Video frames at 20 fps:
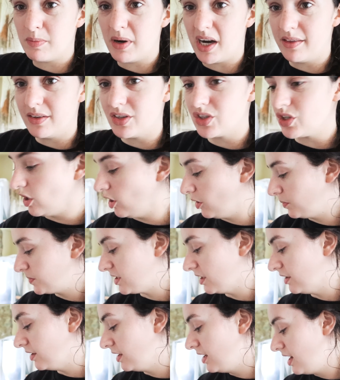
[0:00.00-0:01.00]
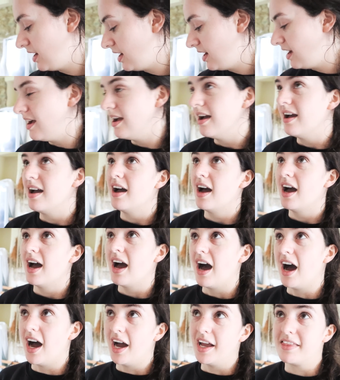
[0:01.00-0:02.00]
you buy in the shop. So
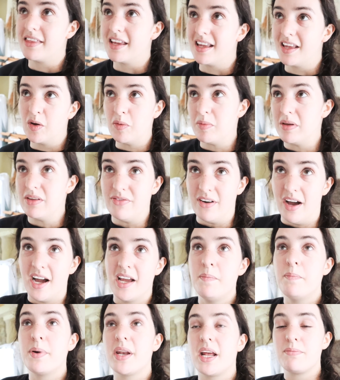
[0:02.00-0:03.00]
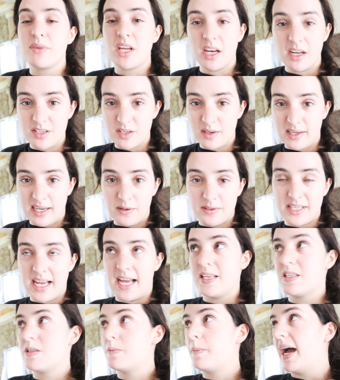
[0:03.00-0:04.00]
I think it will be fine, but I'm gonna do a little
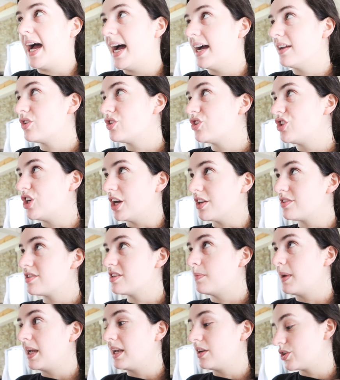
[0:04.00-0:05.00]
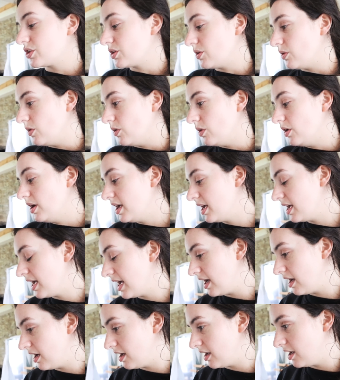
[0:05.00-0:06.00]
test patch just to make sure.
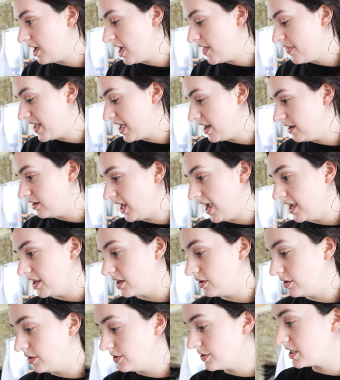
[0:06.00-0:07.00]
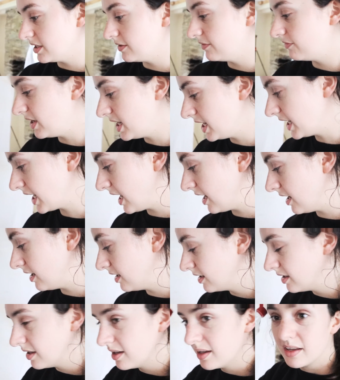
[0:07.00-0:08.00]
And then yeah, you use the
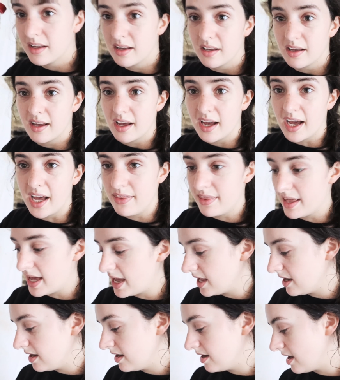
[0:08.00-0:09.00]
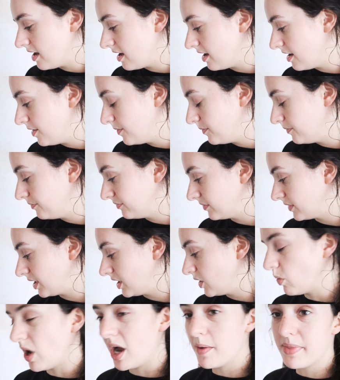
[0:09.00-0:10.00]
vinegar and then
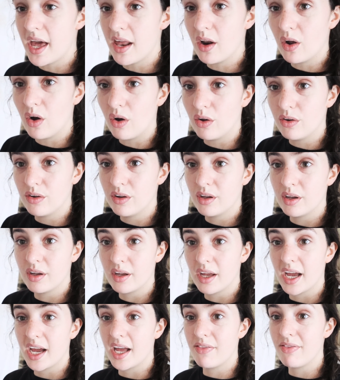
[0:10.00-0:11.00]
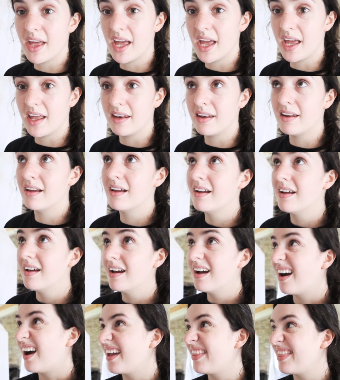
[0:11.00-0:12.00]
you wipe that on, and then
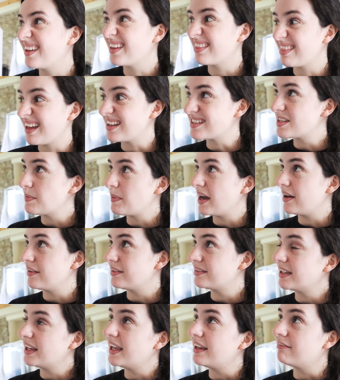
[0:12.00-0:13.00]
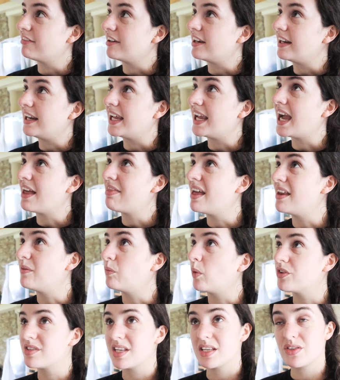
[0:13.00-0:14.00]
I think that's about it really. And
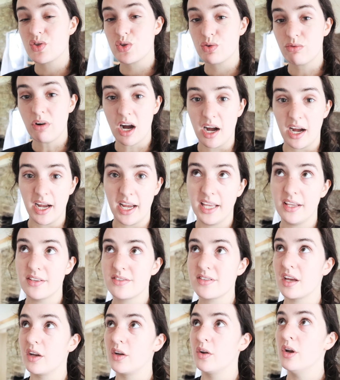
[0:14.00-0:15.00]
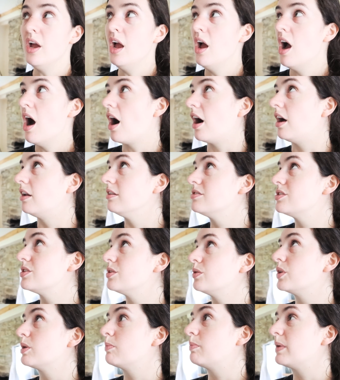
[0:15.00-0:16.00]
then once it's dry, so I'll
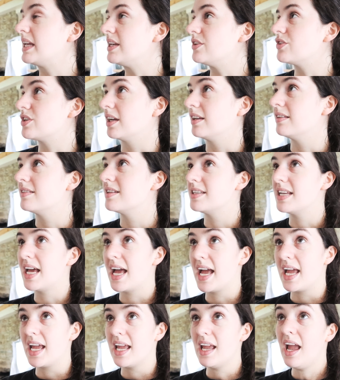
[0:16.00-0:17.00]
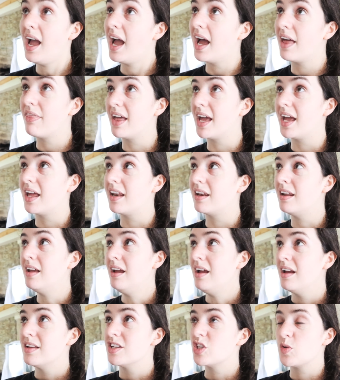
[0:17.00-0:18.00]
do all the bleaching today, and
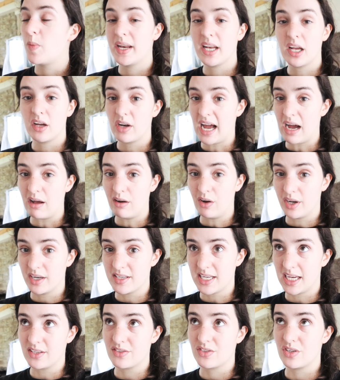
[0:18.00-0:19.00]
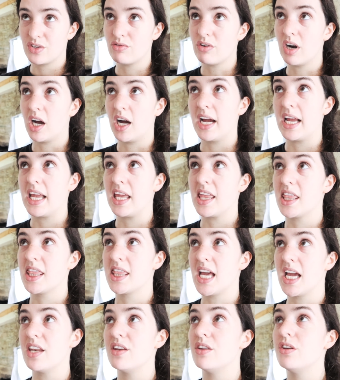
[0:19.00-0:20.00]
then depending on how long it takes to dry,
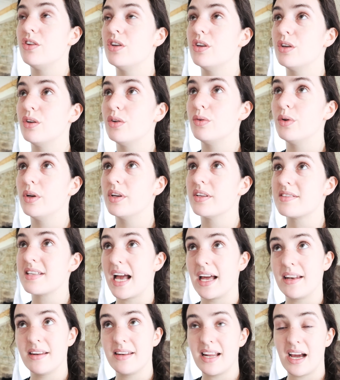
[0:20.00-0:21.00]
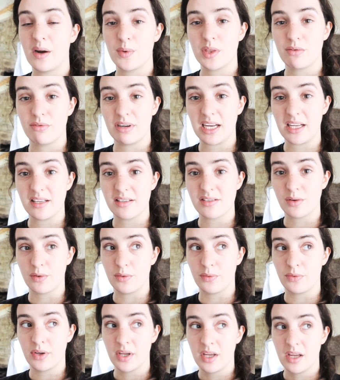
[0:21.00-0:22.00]
then you sand it down with a really
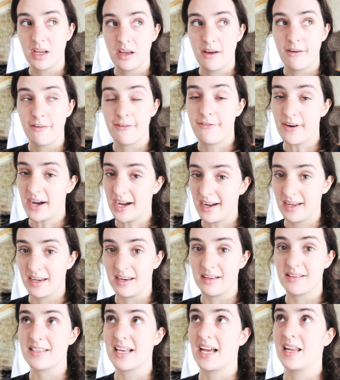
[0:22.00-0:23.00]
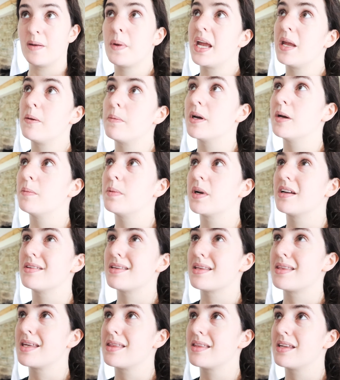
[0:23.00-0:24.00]
sort of fine sandpaper,
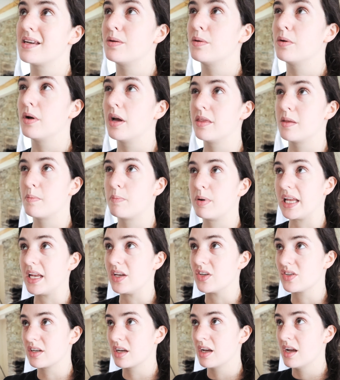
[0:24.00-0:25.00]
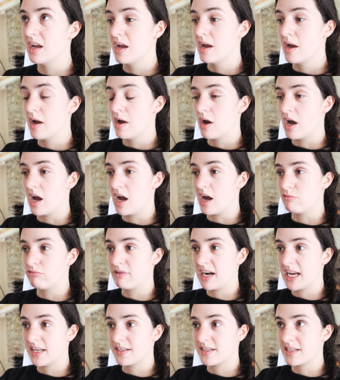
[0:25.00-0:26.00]
because I think that the bleach
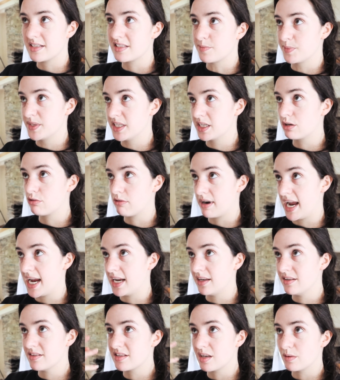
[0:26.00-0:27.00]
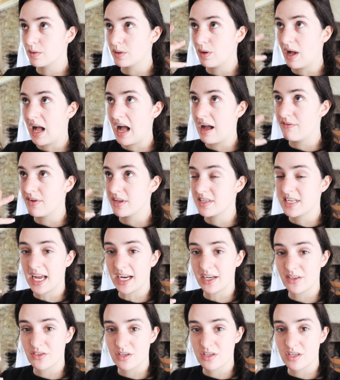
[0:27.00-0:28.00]
raises some of the grain, so it will have a
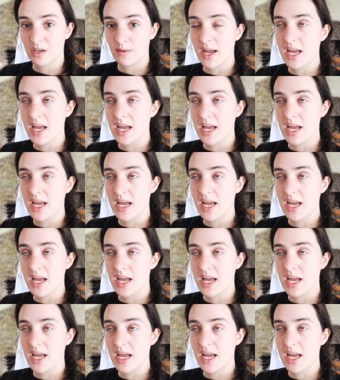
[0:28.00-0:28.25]
texture to